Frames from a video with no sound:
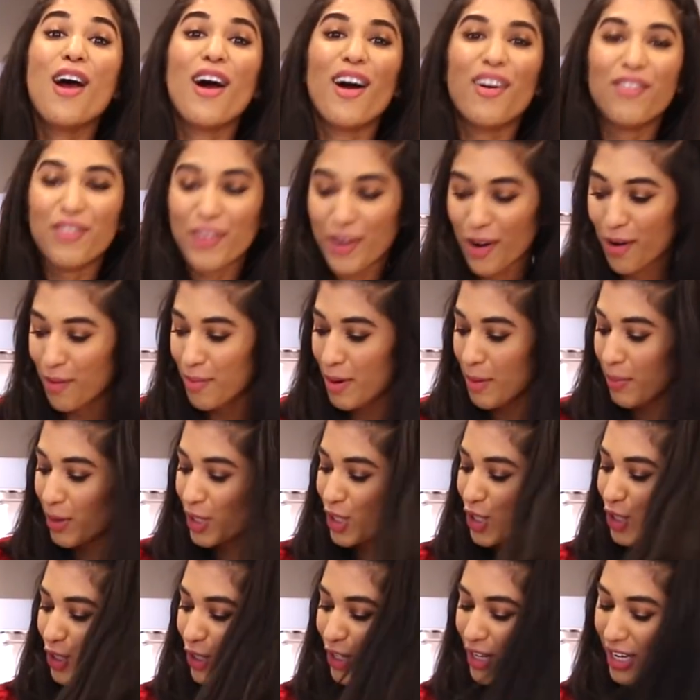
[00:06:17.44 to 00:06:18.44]
of Gobi
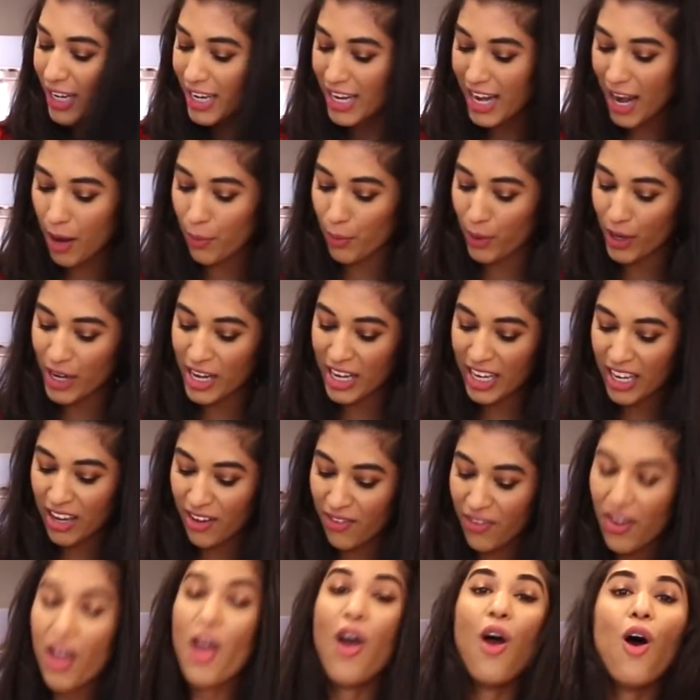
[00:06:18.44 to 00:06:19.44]
Manchurian, and we're gonna
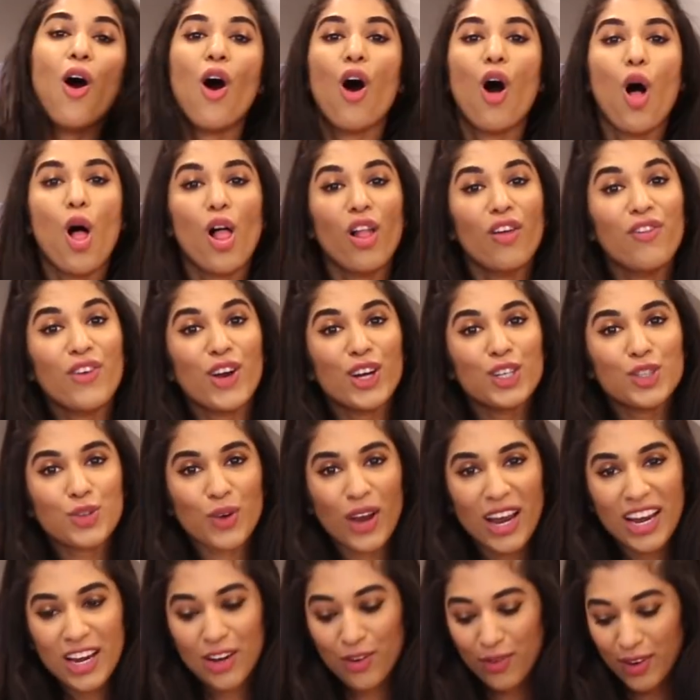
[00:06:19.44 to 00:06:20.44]
give all of our
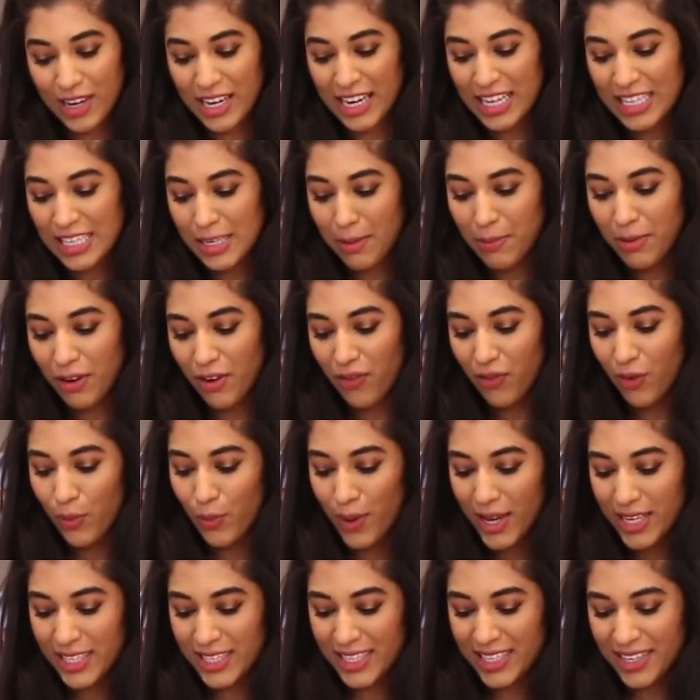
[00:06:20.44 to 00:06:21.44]
dry ingredients a bit of a
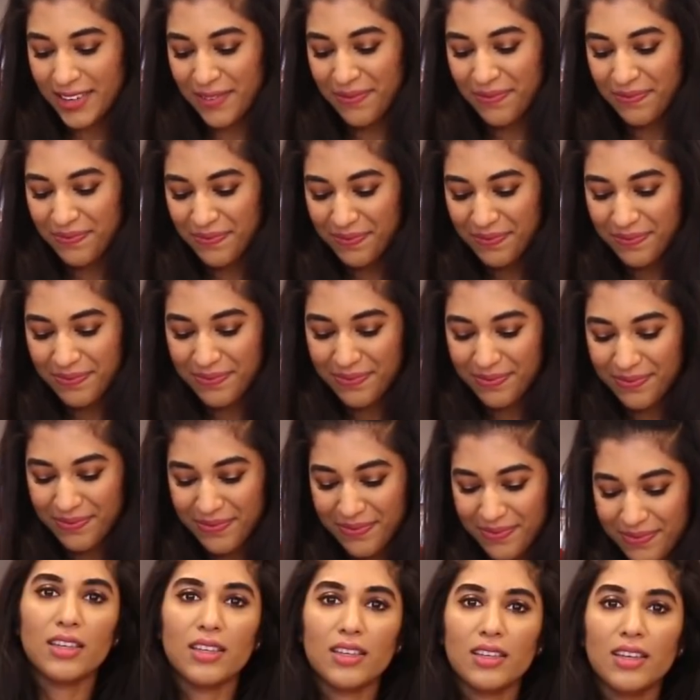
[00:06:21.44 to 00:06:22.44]
whisk.
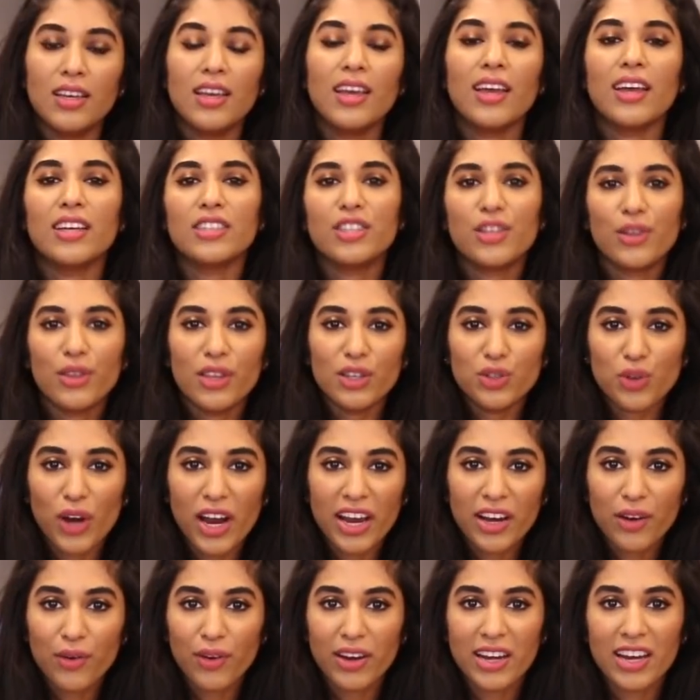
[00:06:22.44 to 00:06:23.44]
And to the
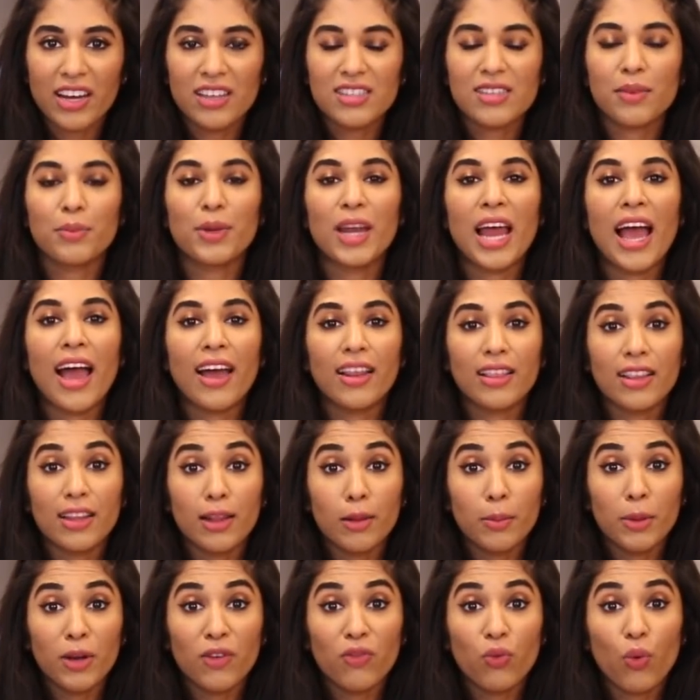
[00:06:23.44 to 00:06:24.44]
dry ingredients, I'm gonna add a
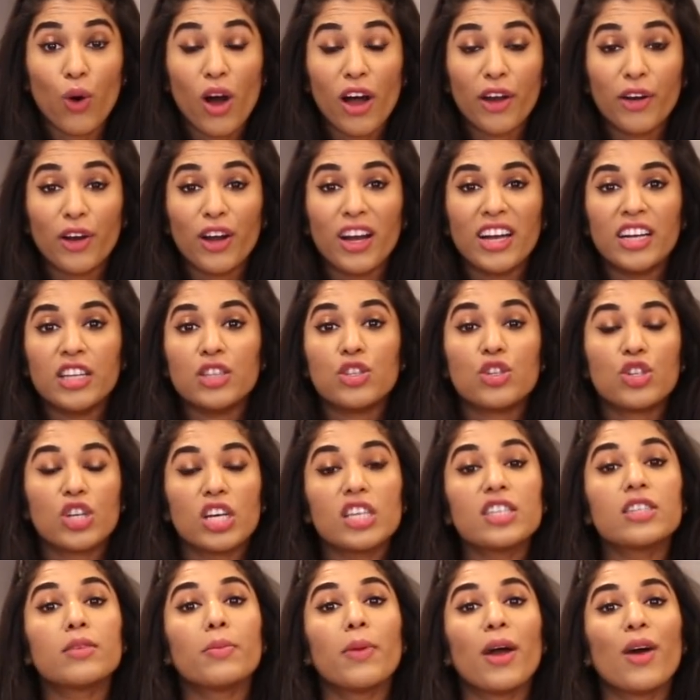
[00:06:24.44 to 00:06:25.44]
little bit of water, and it's
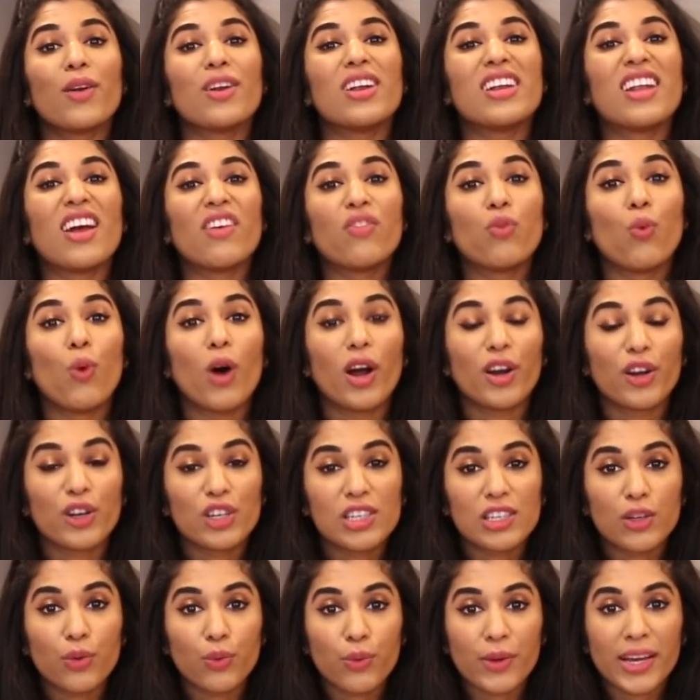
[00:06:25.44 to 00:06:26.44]
just about enough water
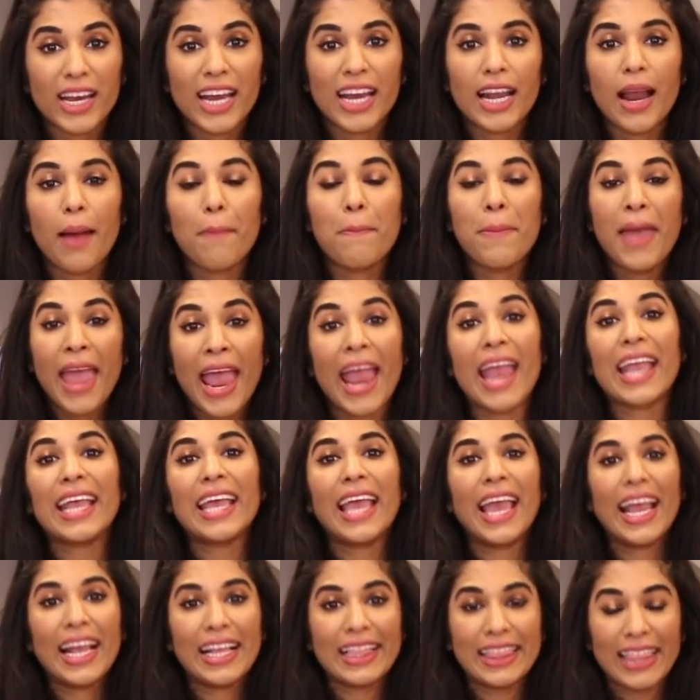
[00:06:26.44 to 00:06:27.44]
to create a
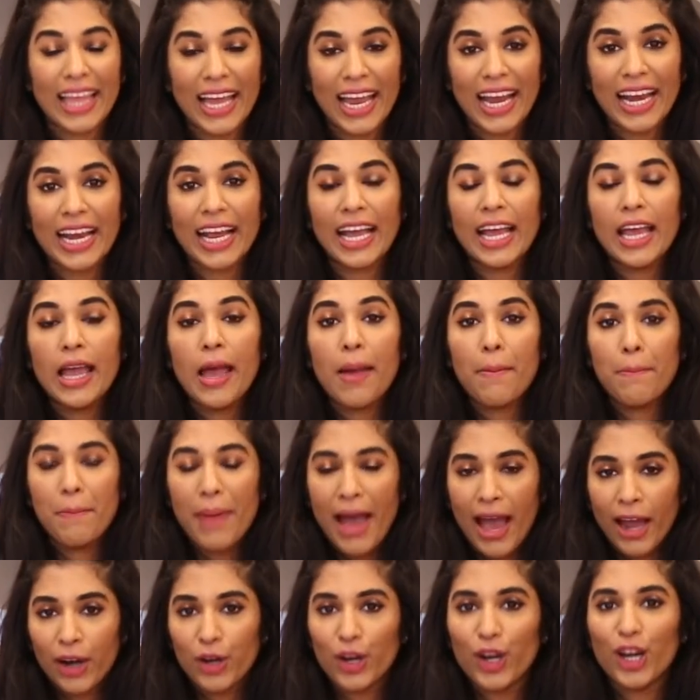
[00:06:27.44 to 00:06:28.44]
pancake-like
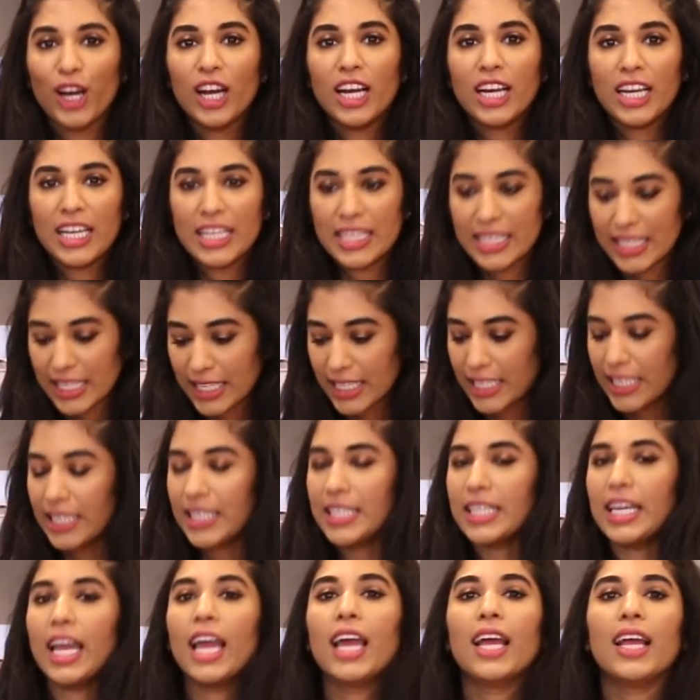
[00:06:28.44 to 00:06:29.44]
batter
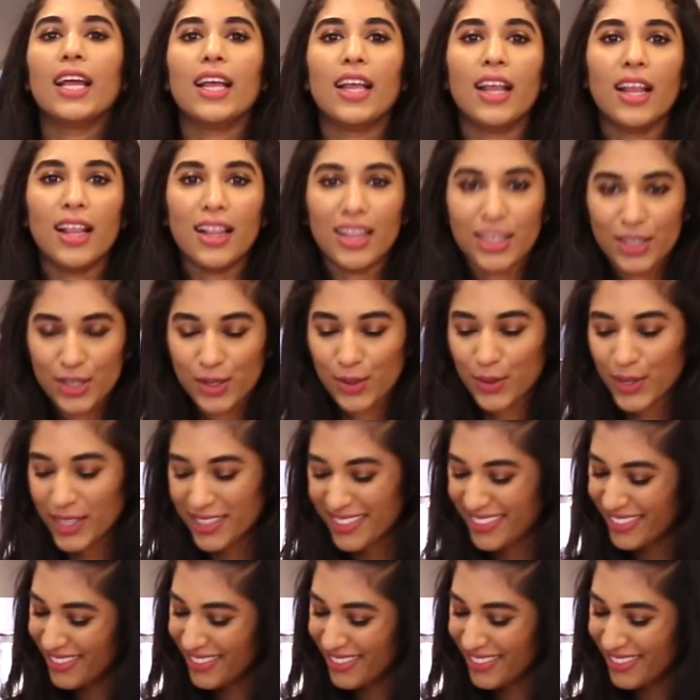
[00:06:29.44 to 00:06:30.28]
consistency. Let's do it.